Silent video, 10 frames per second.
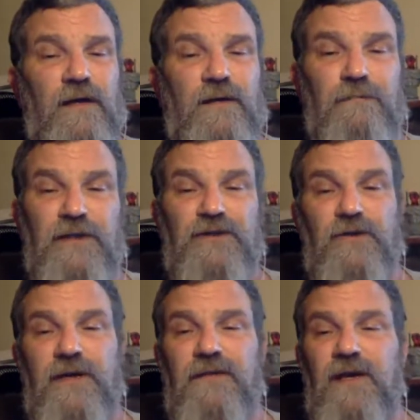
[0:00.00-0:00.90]
a
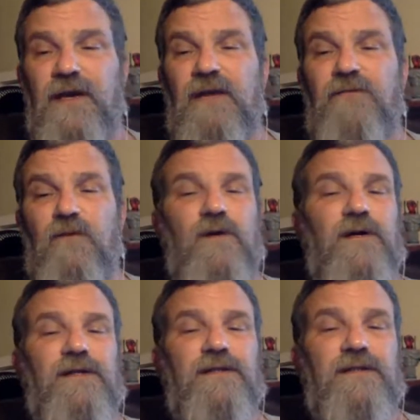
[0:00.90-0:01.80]
mystery that never
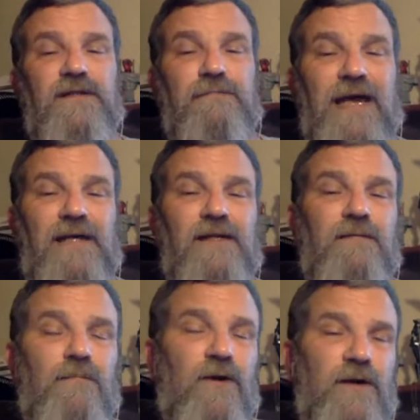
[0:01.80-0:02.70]
was is
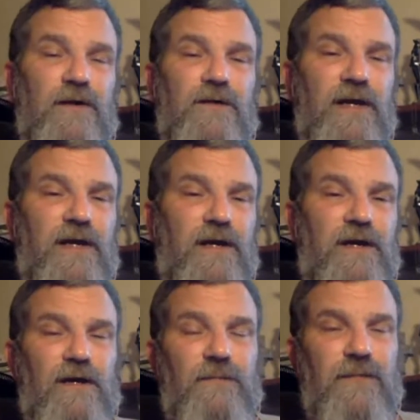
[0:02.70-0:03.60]
Madeline Murray
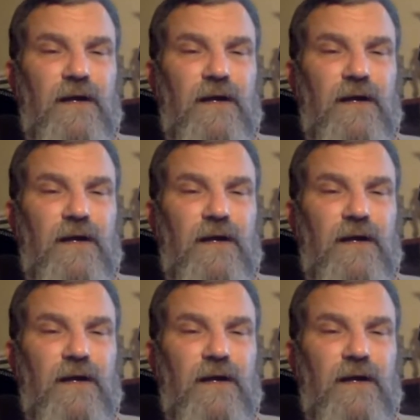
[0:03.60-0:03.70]
O'Hare.